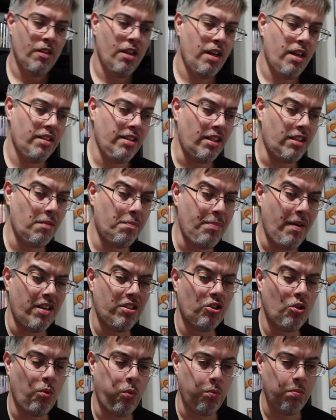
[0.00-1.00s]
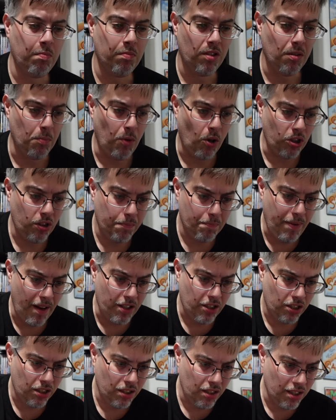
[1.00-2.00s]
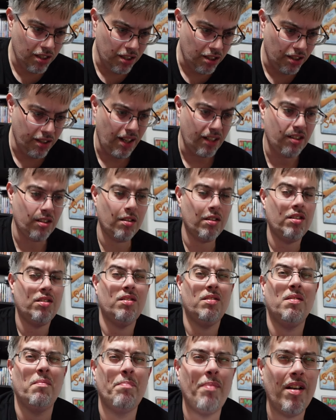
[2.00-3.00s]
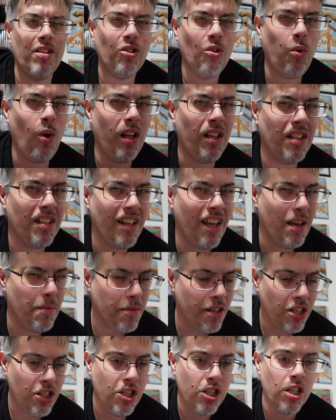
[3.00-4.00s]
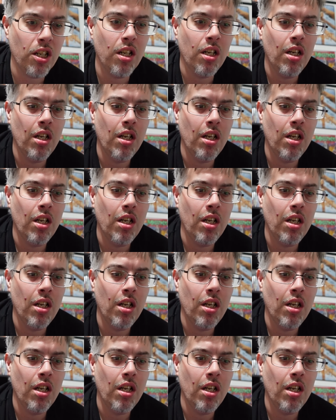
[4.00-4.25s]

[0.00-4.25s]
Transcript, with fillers: it's not the best, the most best, you know, not the the best quality image